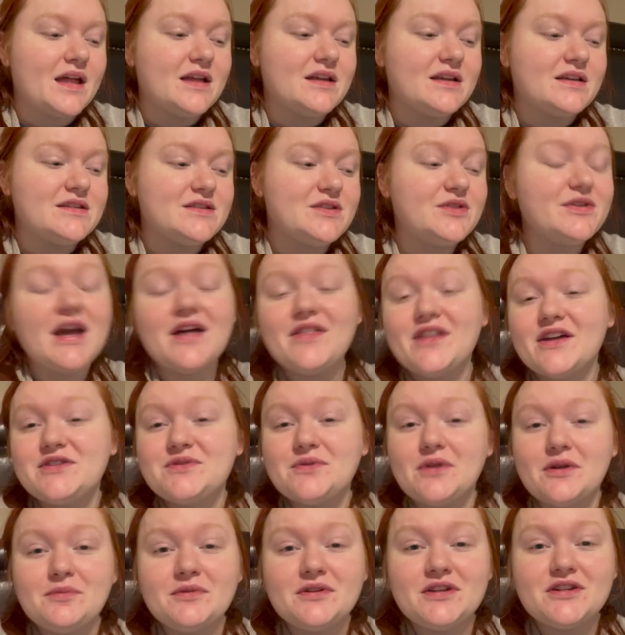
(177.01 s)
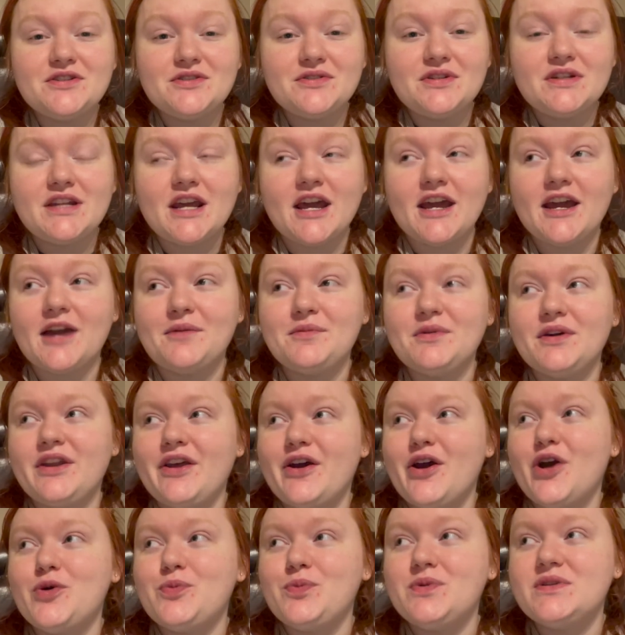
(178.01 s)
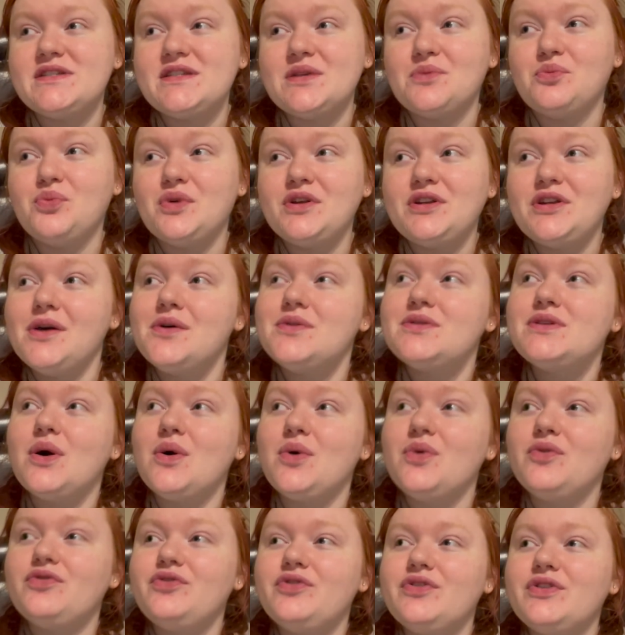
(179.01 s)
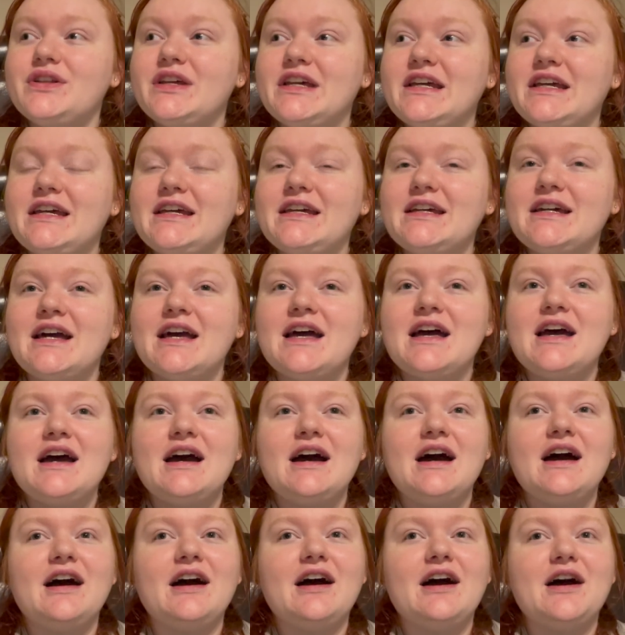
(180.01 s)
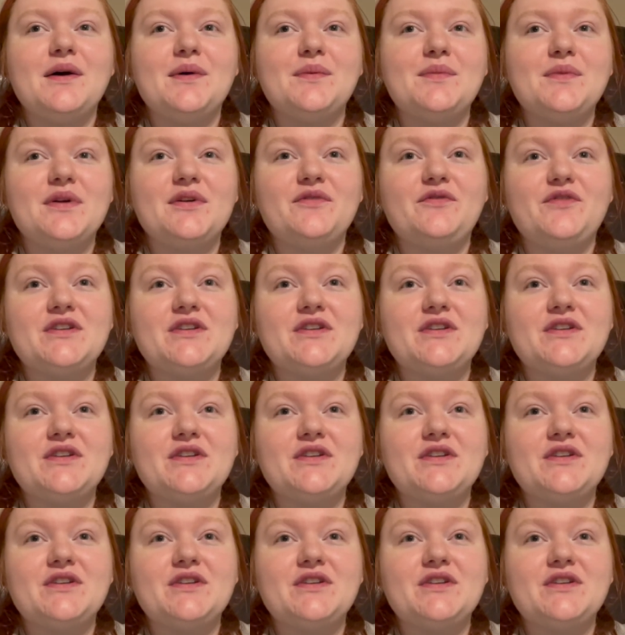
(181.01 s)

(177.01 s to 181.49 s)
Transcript: so yeah, that's what I'm going to do today. I'm going to open some windows, hopefully, um, if it